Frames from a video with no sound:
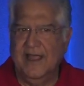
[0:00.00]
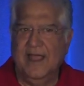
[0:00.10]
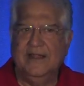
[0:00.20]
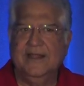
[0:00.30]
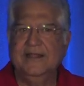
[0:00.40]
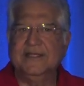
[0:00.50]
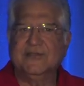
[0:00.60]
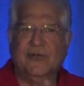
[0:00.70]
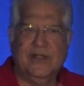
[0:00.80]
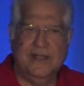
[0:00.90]
And then they
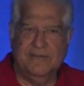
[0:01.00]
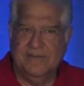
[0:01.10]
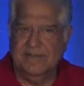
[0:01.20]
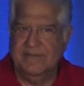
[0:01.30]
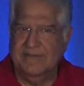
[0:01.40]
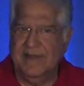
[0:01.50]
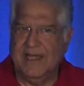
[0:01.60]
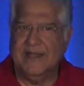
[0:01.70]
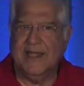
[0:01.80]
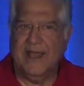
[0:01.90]
sold them
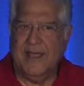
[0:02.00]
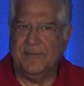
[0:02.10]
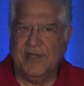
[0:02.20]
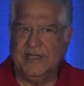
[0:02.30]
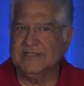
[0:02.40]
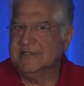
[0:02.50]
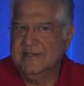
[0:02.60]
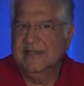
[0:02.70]
at that higher price